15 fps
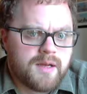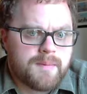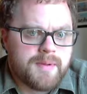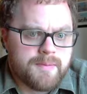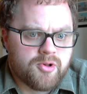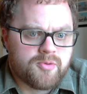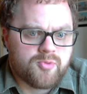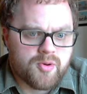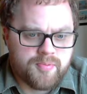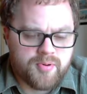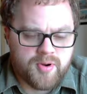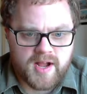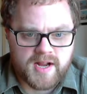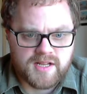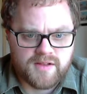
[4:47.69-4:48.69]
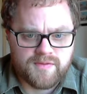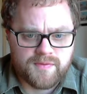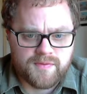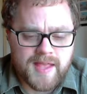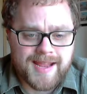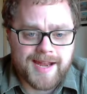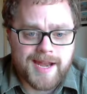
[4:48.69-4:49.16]
People are more productive if
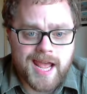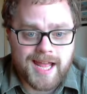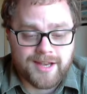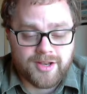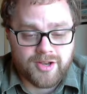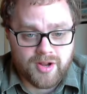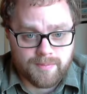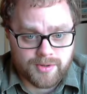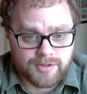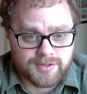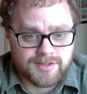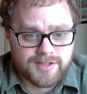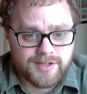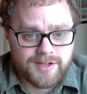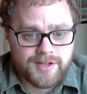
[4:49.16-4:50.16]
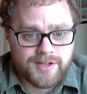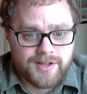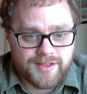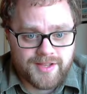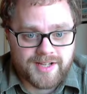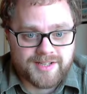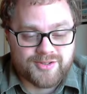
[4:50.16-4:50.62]
they can add numbers.
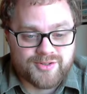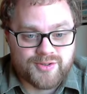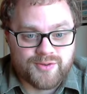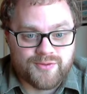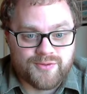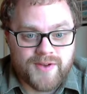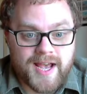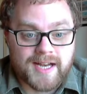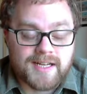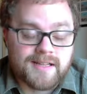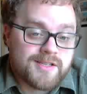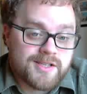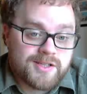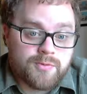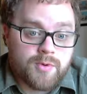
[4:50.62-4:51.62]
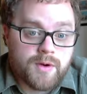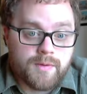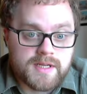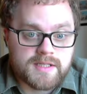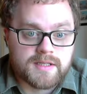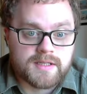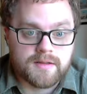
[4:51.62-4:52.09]
That's a true fact. And this is one
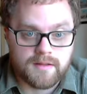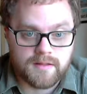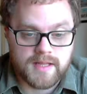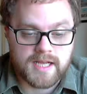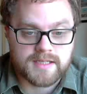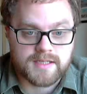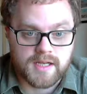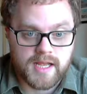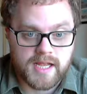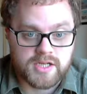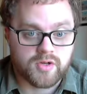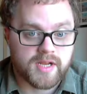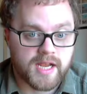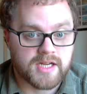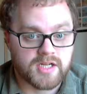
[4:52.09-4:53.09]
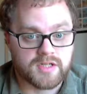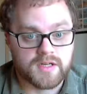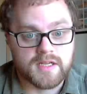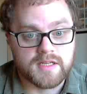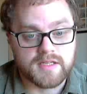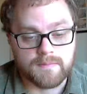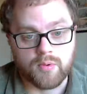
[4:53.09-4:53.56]
reason that education
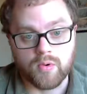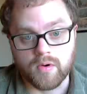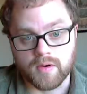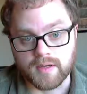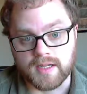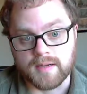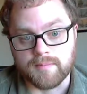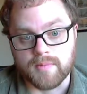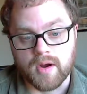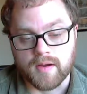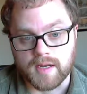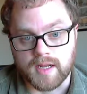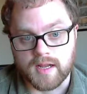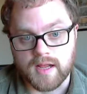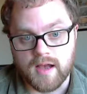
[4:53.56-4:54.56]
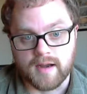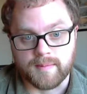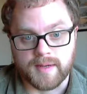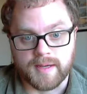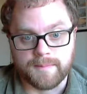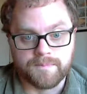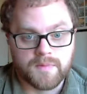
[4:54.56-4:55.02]
is important in a market
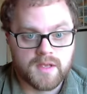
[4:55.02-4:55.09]
economy.